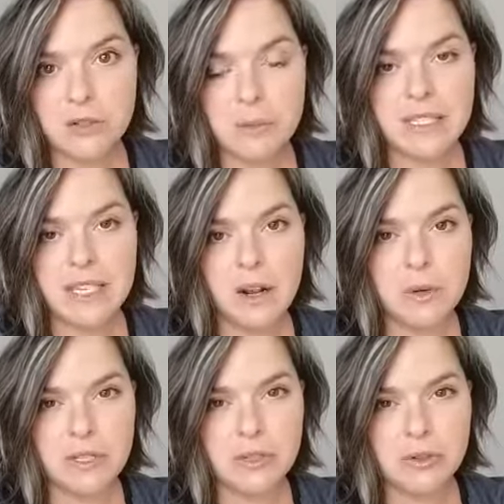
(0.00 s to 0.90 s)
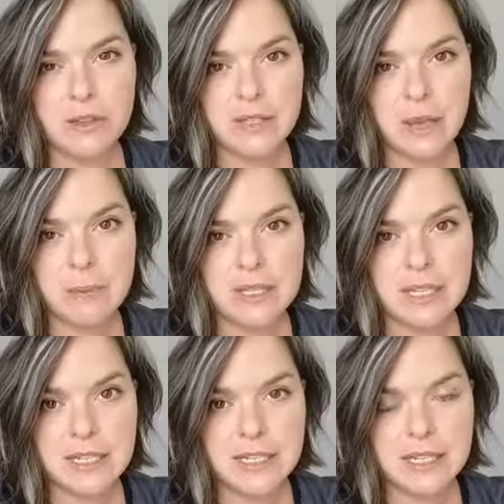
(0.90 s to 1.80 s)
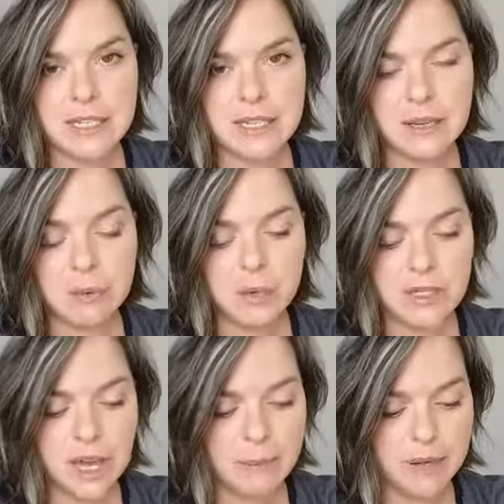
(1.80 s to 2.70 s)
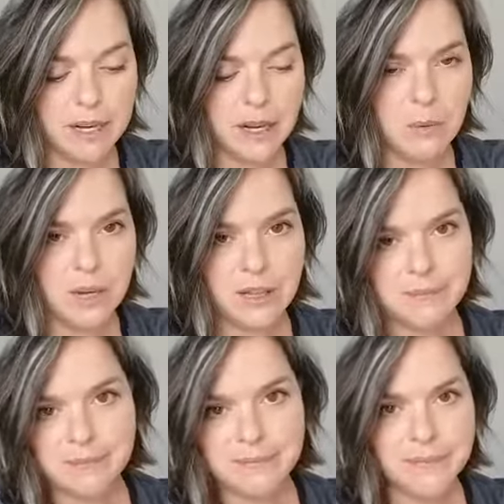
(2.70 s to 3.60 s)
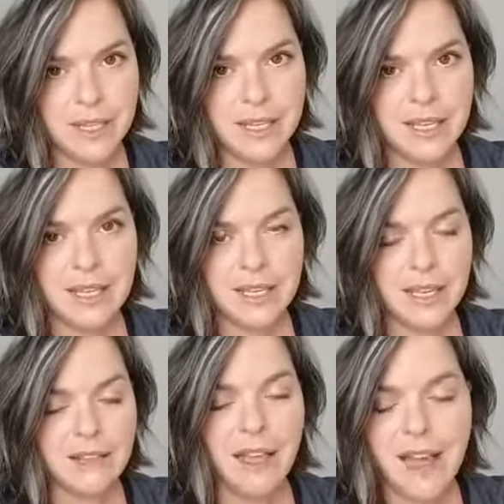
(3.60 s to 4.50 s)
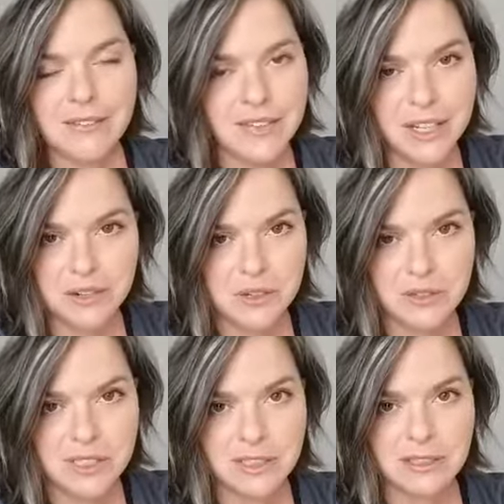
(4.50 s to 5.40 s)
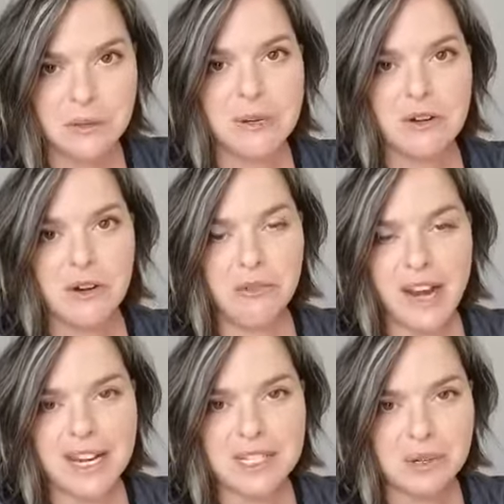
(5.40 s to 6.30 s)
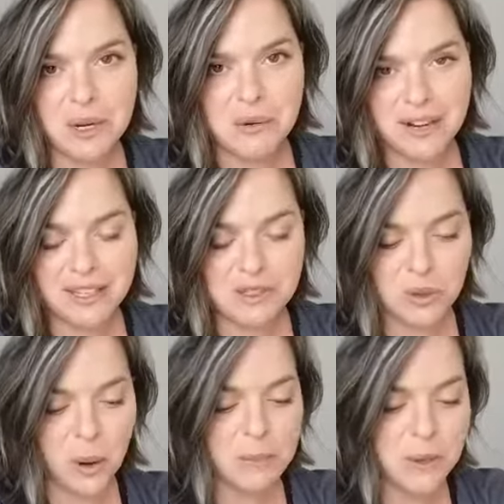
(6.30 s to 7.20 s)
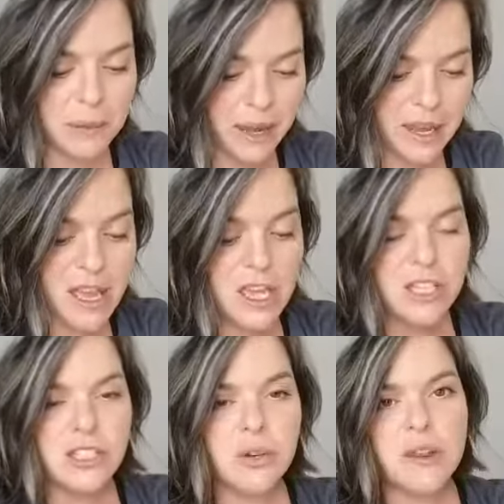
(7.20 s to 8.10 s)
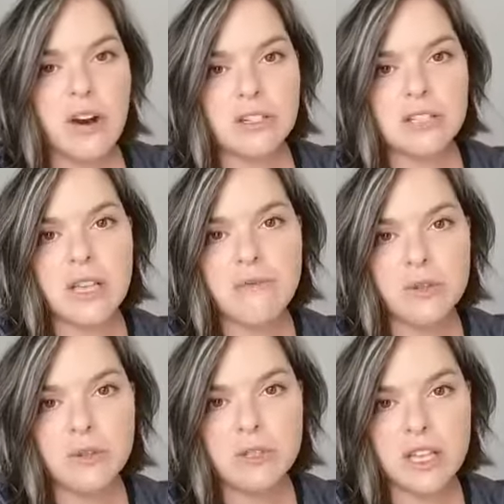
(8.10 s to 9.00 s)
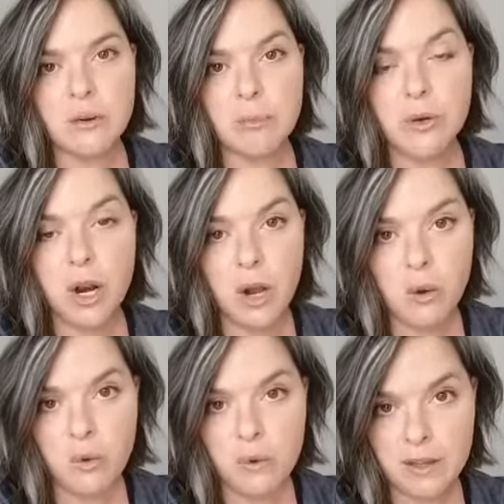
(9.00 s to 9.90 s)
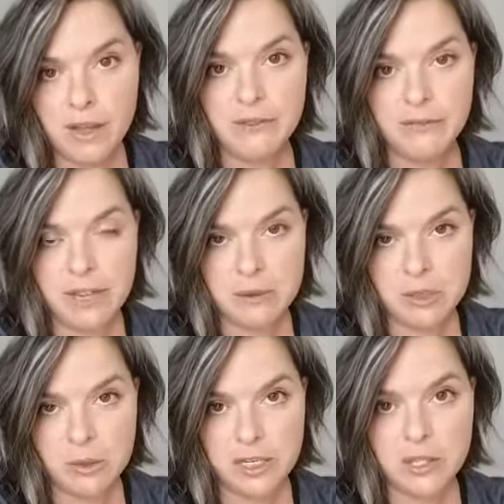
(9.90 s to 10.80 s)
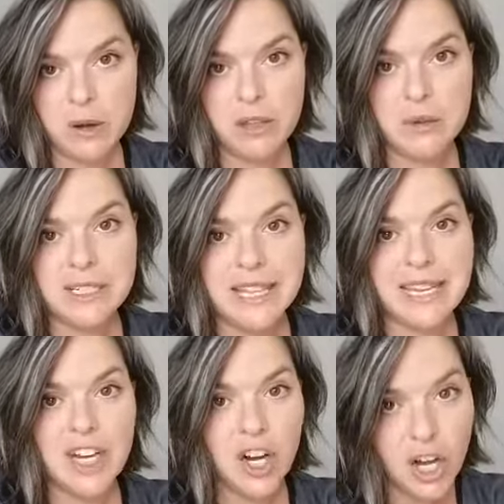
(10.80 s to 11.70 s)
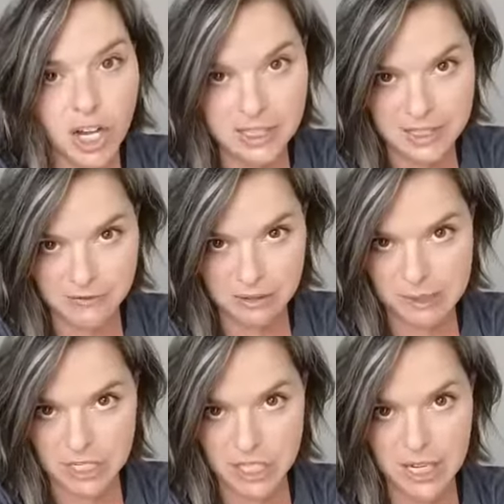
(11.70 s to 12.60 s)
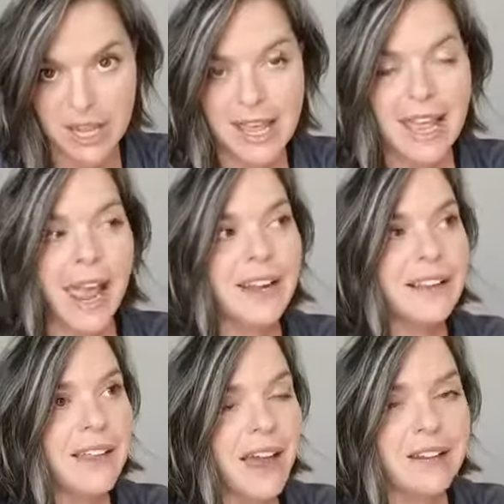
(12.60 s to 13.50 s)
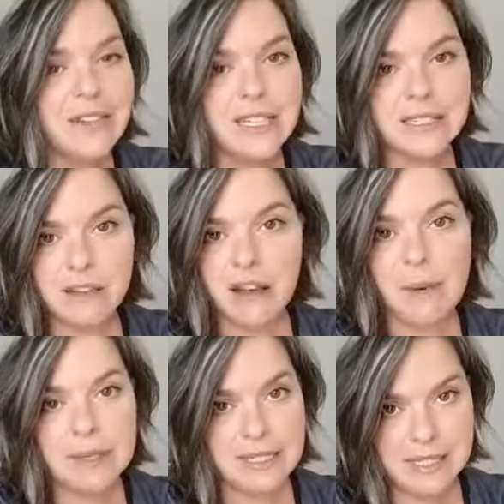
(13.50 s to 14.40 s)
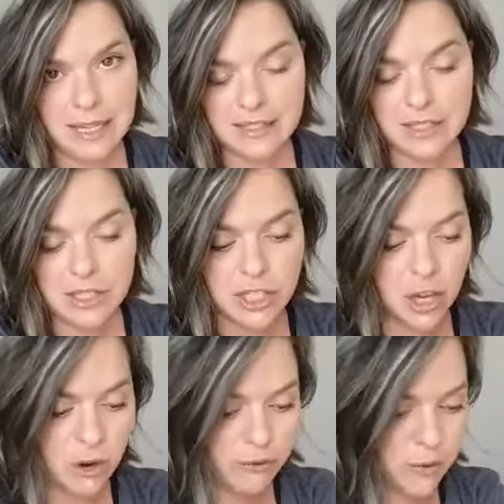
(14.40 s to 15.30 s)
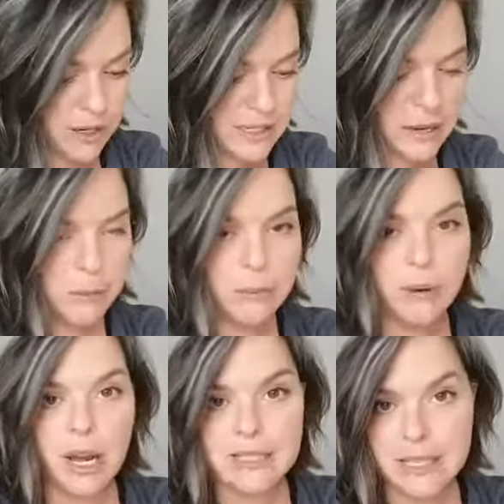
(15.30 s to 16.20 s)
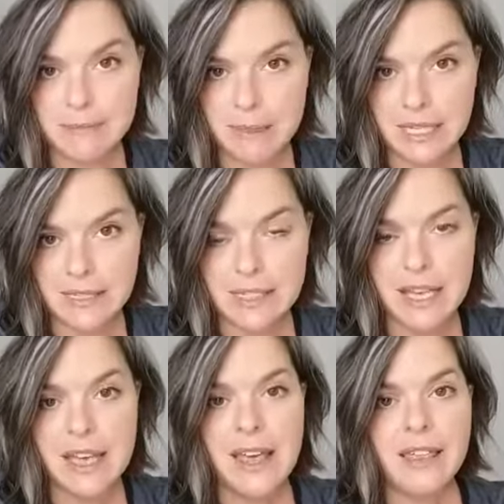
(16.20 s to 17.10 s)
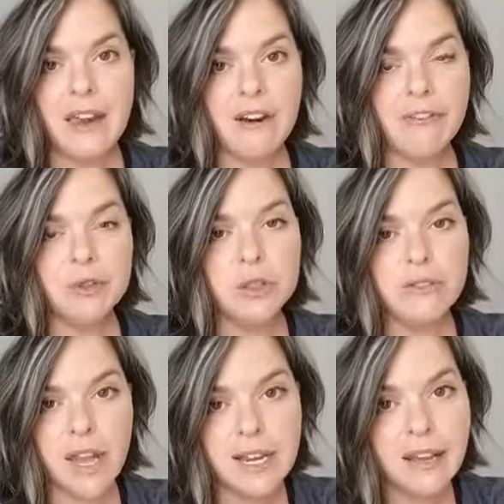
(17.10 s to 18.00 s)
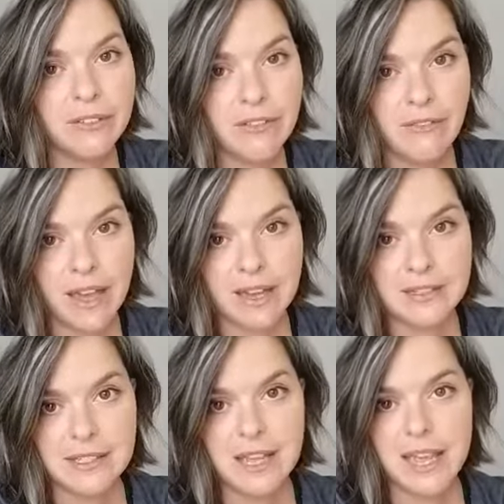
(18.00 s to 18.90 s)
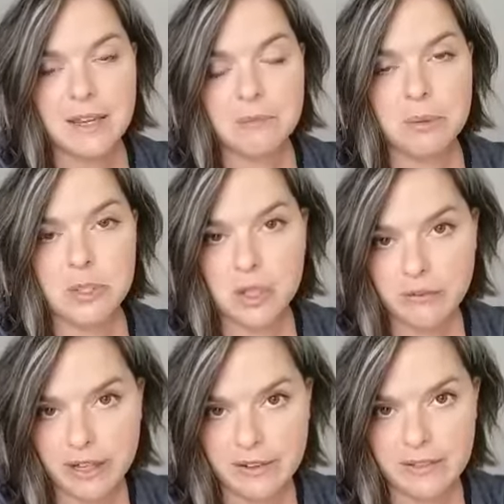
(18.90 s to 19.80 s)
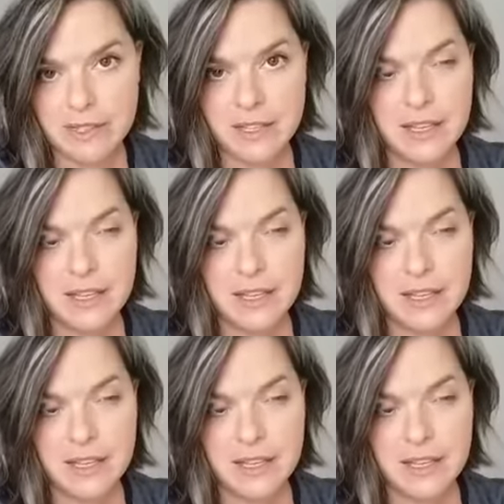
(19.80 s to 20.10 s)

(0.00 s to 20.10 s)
because I don't want to screw this up, because it is an important topic, and I don't want to, live videos are still a little bit nerve-wracking, so I don't want to screw up. So anyway, so there are some foods that are pro-inflammatory. So in other words, they cause inflammation. And a lot of it is common sense. So for example, processed meats. They are full of unhealthy fats and preservatives.